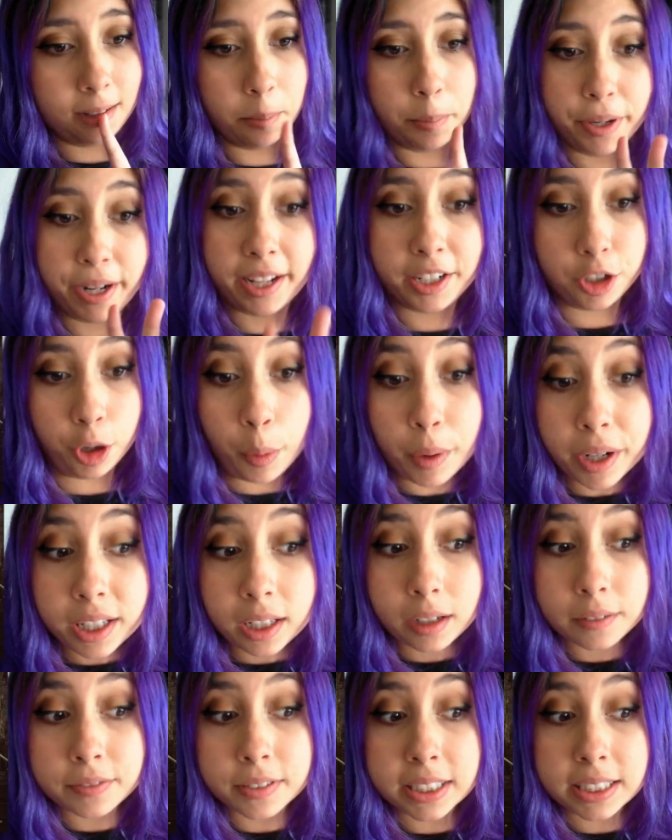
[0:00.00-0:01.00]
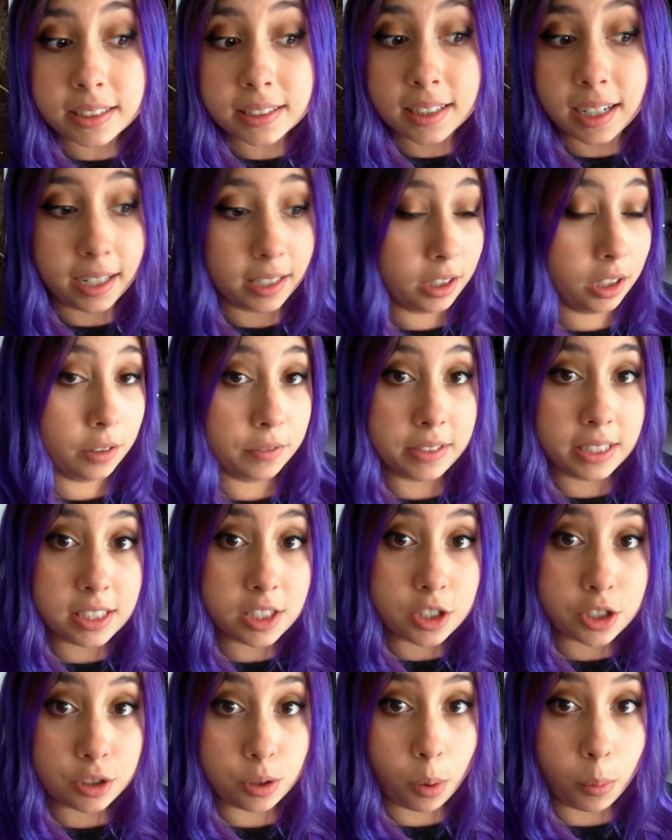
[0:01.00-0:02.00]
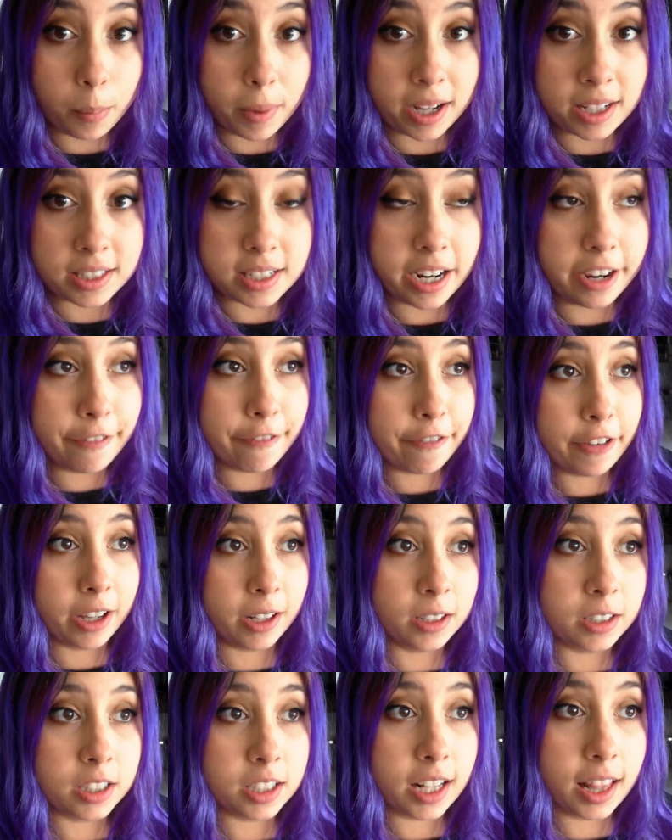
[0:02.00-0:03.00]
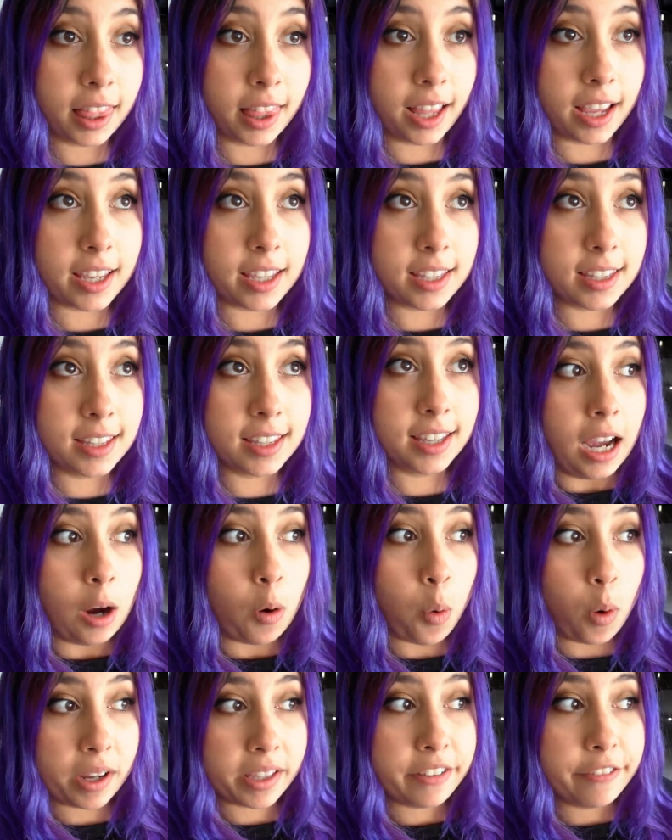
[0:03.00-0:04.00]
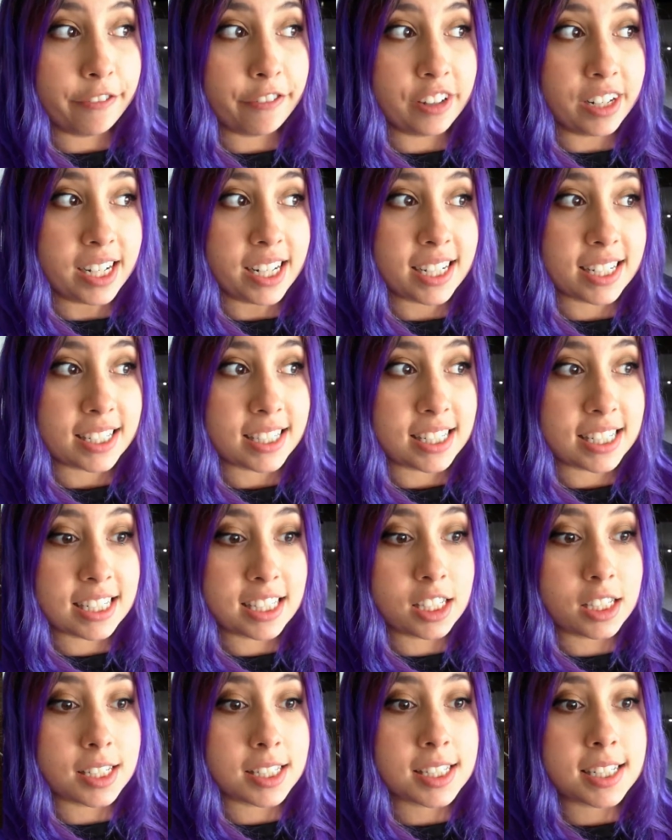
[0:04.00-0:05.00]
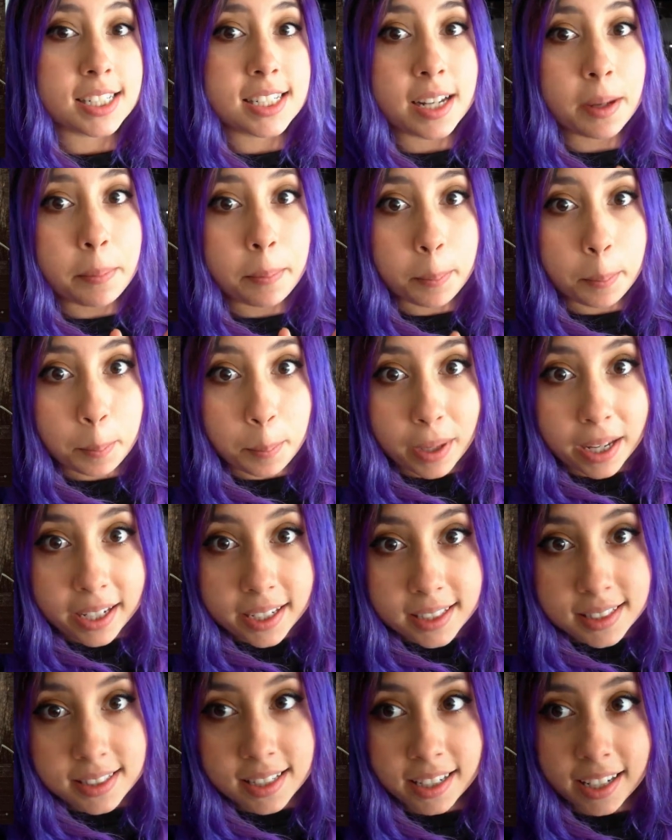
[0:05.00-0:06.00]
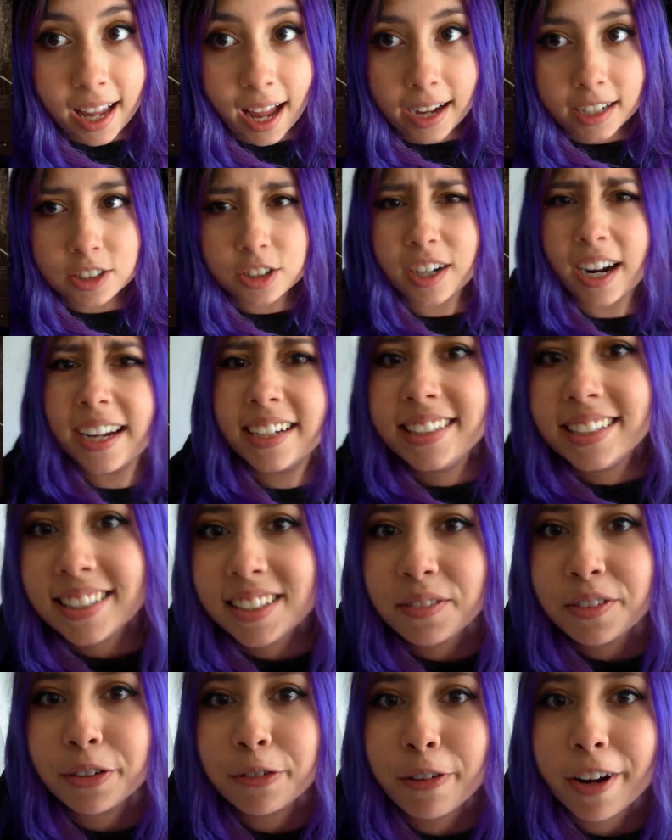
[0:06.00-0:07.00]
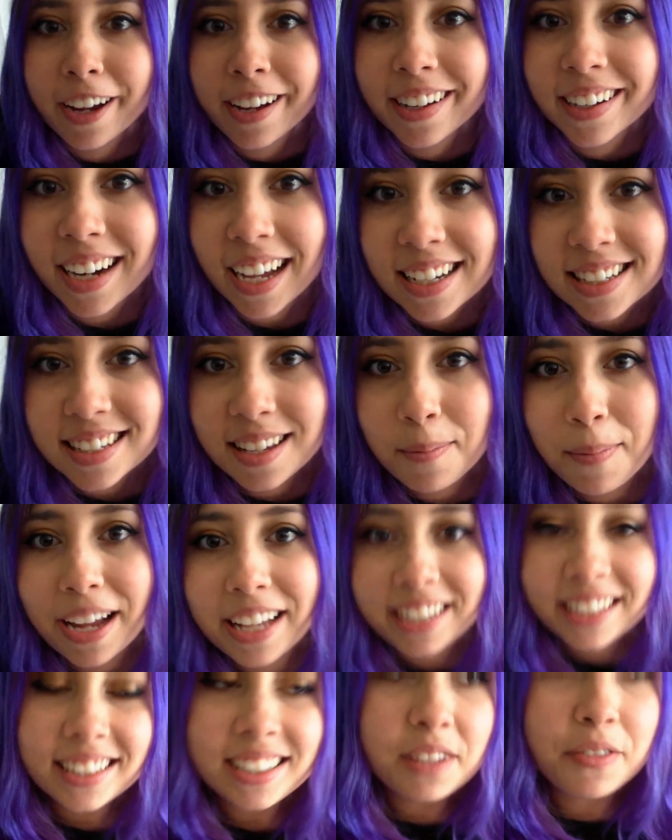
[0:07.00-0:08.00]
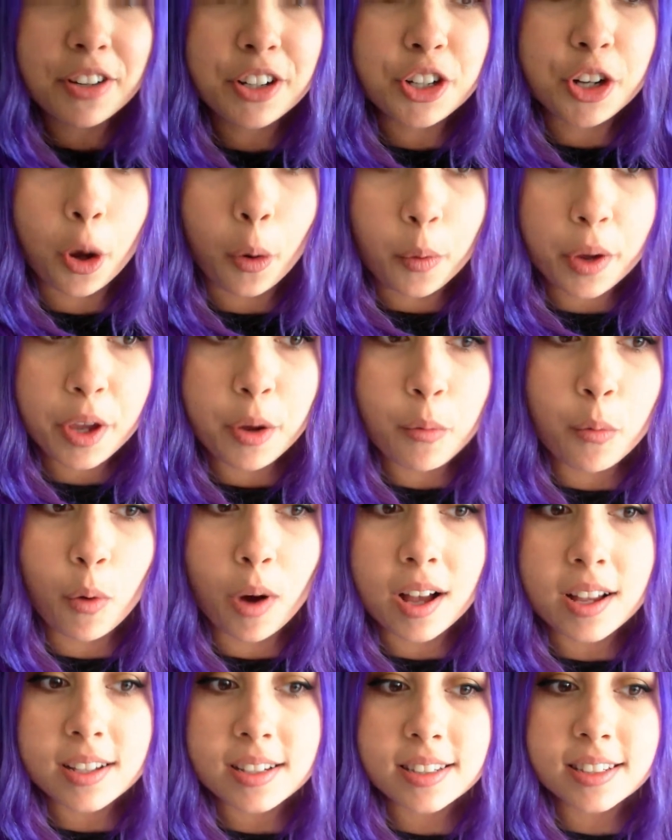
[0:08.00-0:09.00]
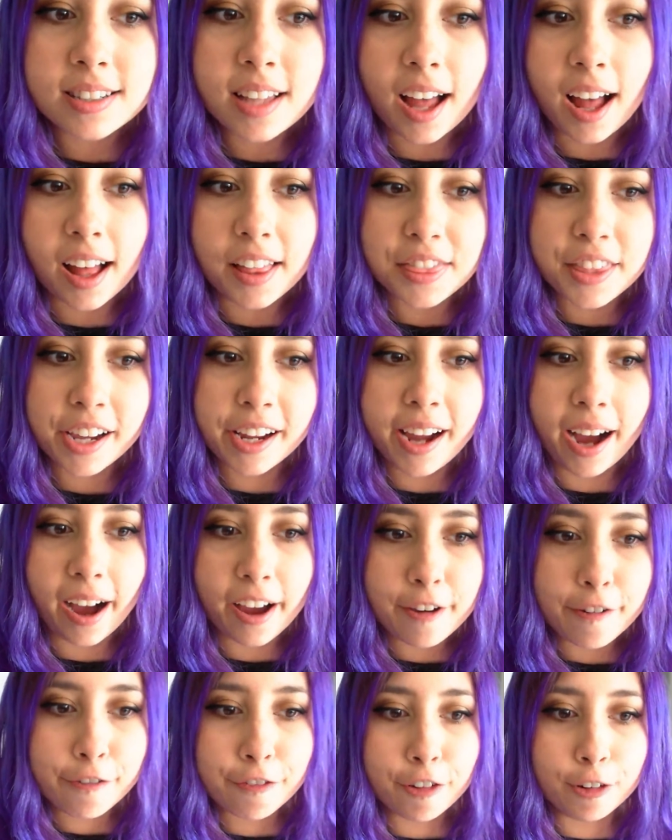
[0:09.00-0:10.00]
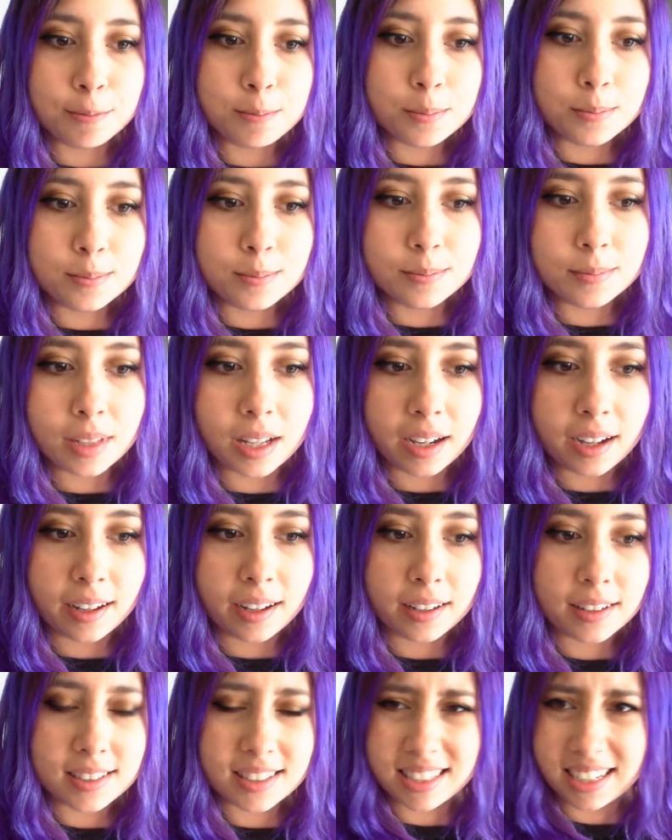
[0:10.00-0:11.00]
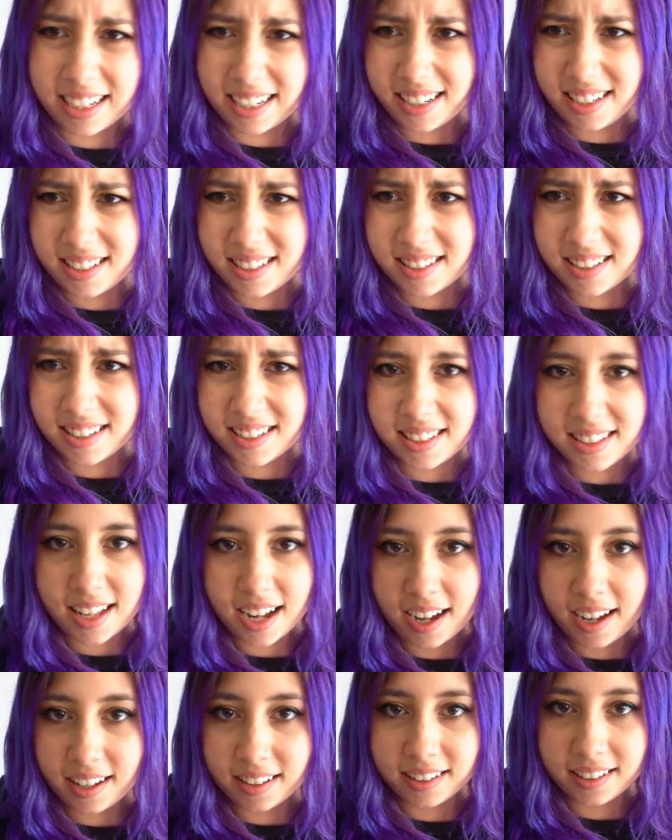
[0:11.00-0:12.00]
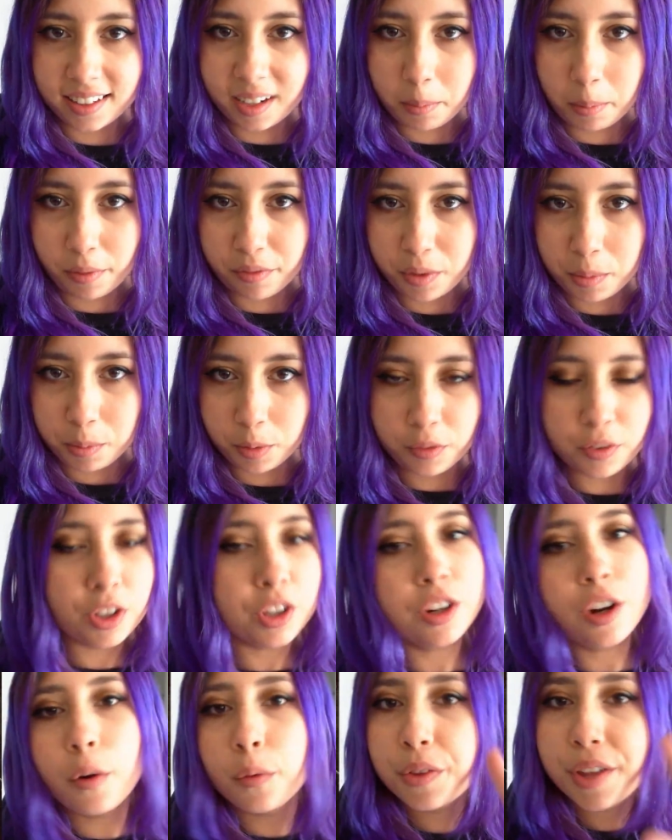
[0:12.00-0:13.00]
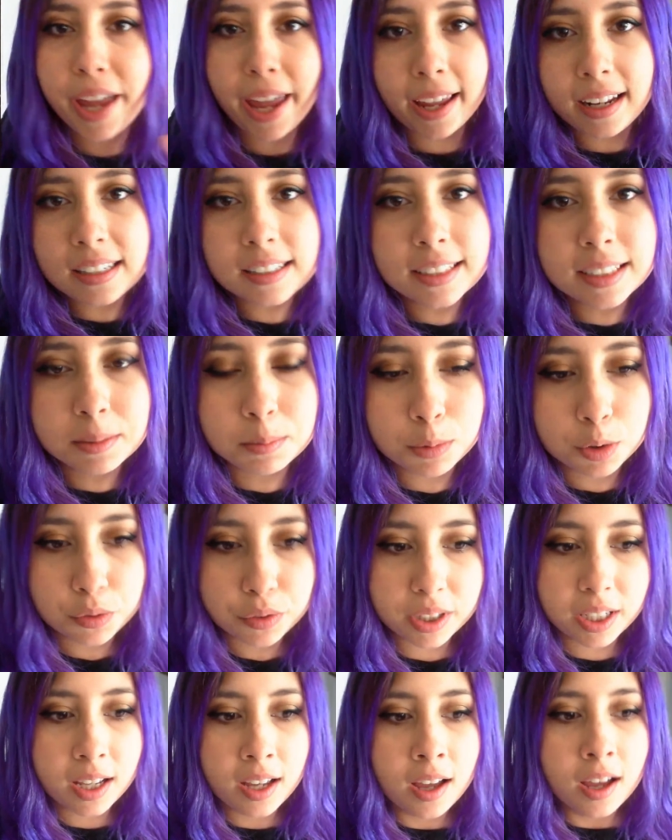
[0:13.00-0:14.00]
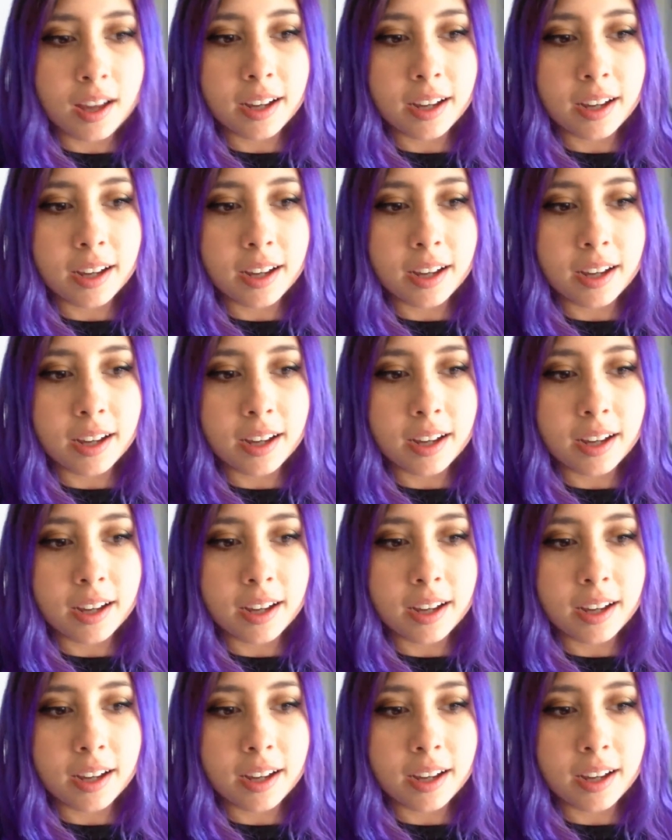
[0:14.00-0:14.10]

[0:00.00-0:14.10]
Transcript: But I know I loved it. I loved it so much. I felt like Joaquin Phoenix is such an amazing actor. I didn't even recognize him. I didn't even know he was the guy from Science. Is that the name of the movie? You know, the alien movie.